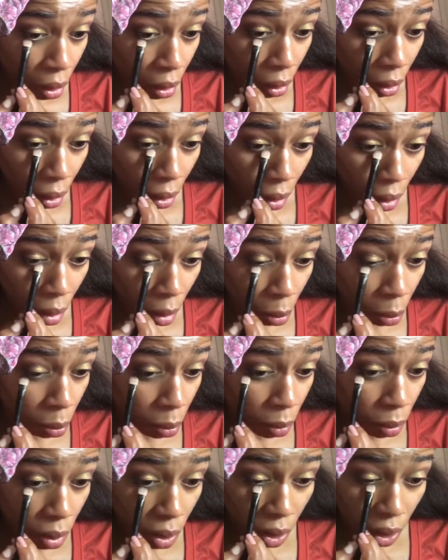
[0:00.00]

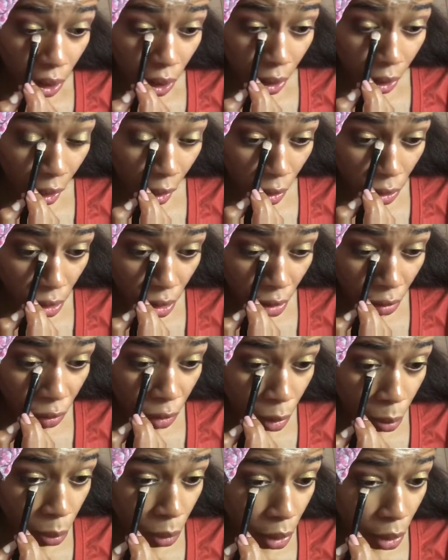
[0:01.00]
The house they
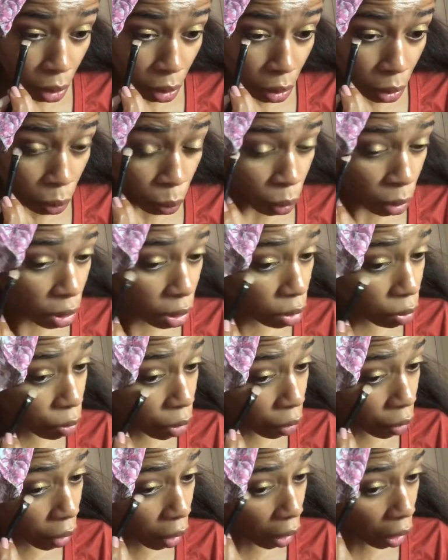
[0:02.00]
filmed in was
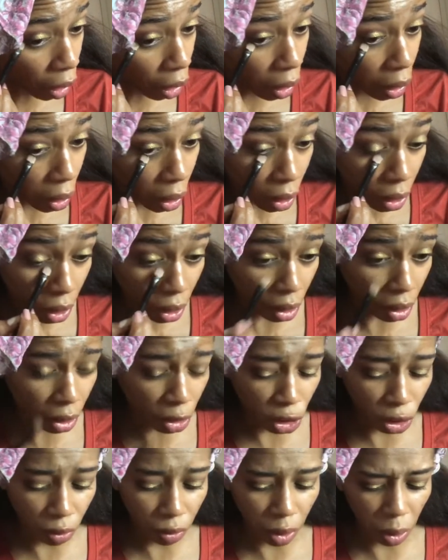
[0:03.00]
very hot. I think they
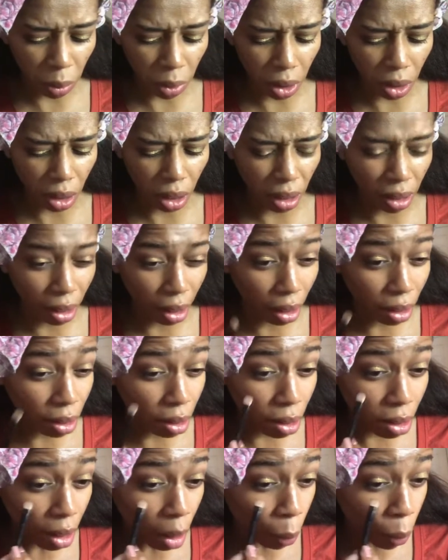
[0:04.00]
actually filmed this in
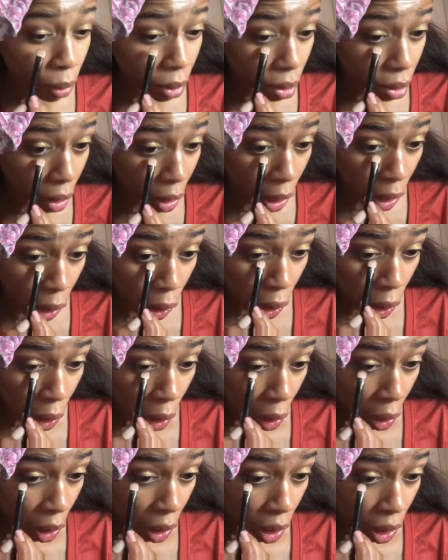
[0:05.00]
Texas, I want to say.
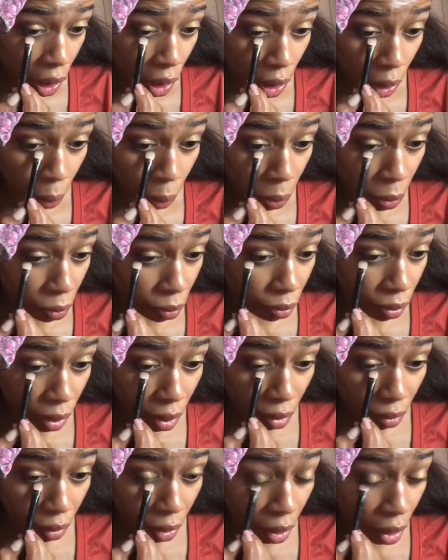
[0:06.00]
And it was
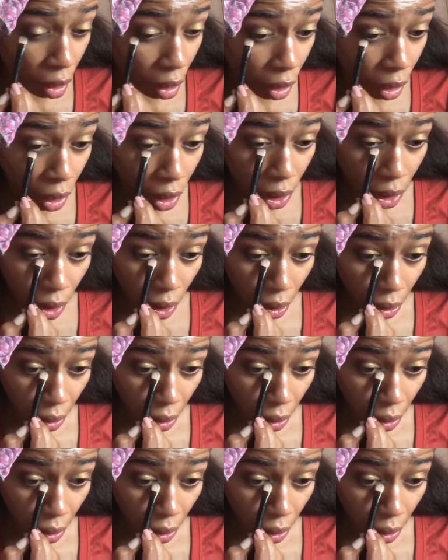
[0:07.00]
very, very hot.